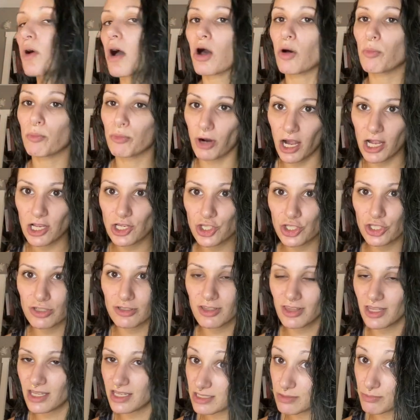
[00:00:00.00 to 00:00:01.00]
So I'll brush
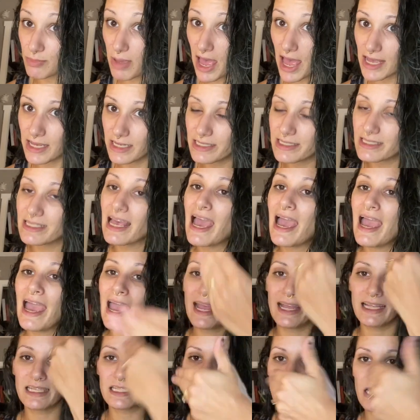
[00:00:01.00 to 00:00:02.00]
this mess
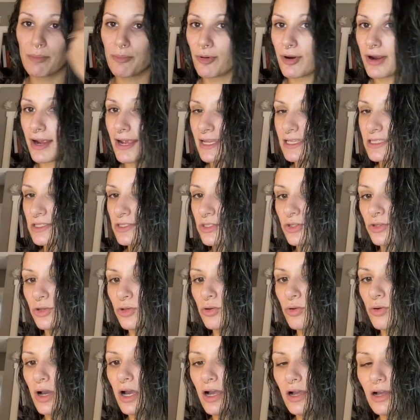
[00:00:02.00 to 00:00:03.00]
and separate
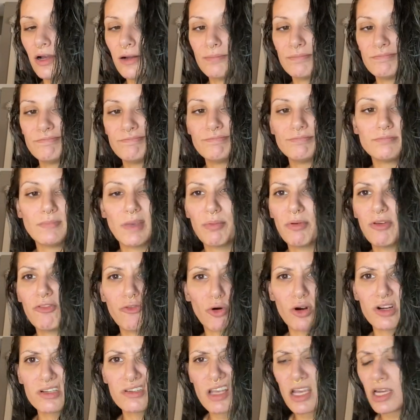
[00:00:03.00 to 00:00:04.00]
into um, maybe
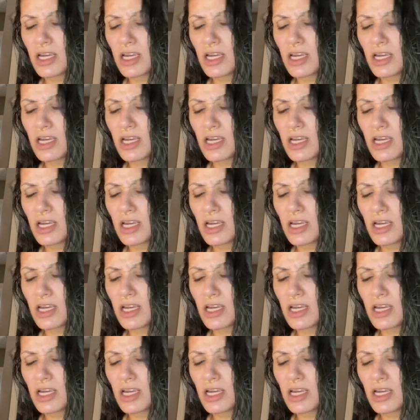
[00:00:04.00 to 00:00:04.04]
four